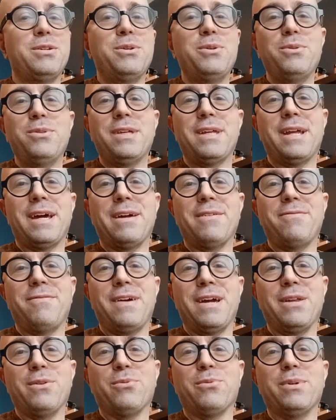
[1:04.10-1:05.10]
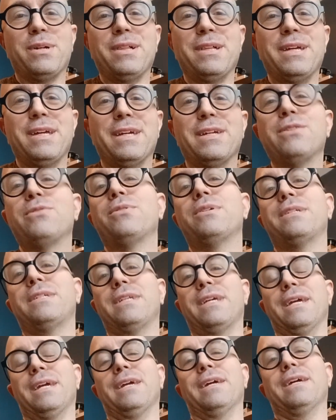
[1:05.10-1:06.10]
that I find really
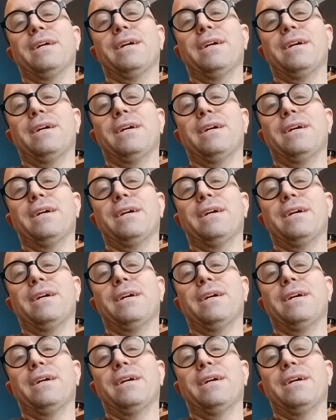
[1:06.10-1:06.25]
interesting.